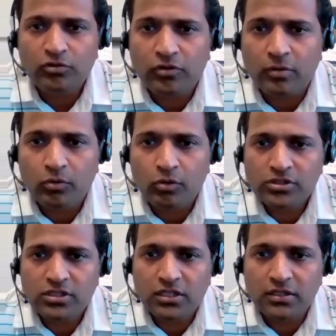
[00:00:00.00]

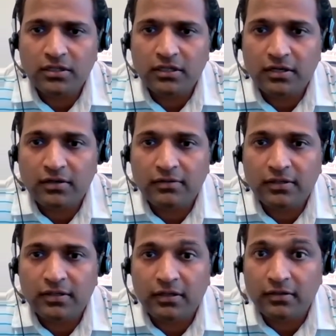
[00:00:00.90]
most
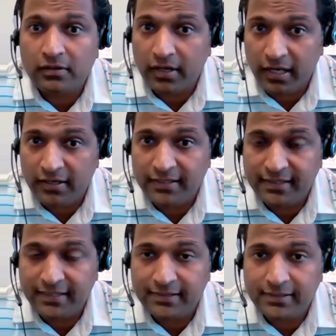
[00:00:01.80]
rare
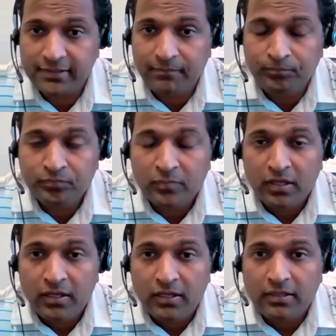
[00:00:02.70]
diseases,
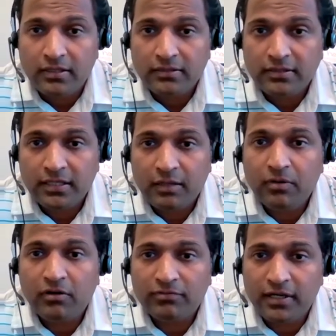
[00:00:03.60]
the number
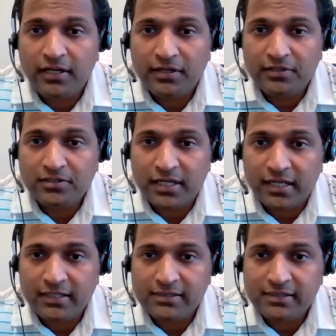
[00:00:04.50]
of clinical
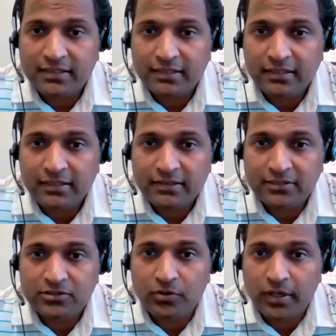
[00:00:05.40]
trials
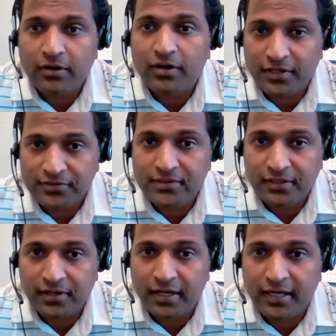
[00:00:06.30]
that's going on is
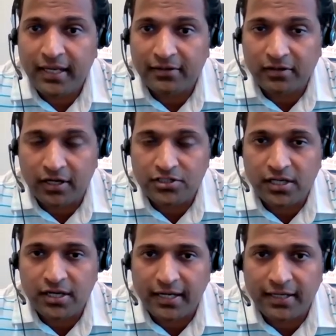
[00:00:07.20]
really
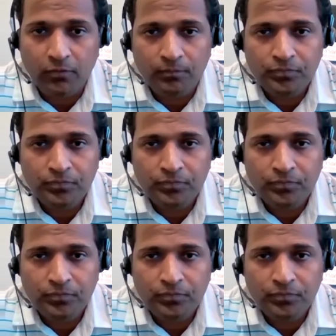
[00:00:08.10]
encouraging right now.